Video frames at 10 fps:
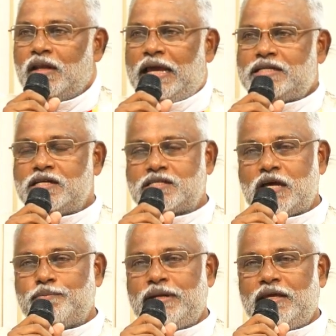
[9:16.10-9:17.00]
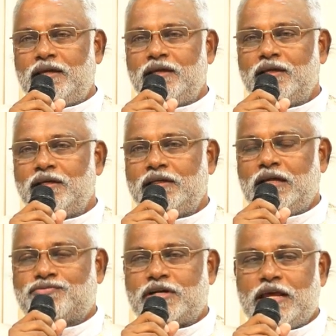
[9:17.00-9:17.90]
Later somebody
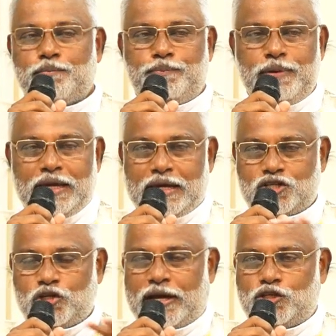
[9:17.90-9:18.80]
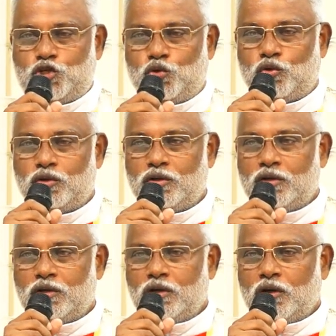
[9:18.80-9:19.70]
gifted a bigger statue
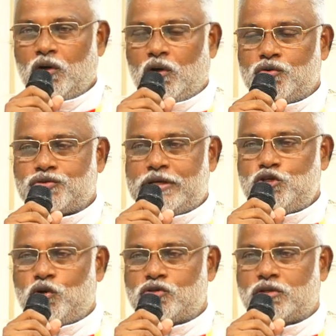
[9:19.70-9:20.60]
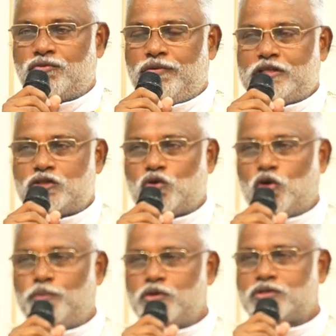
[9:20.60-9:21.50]
of Saint Joseph, which is
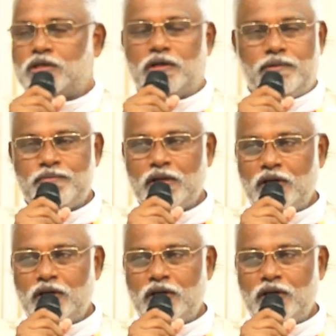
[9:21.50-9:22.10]
almost 6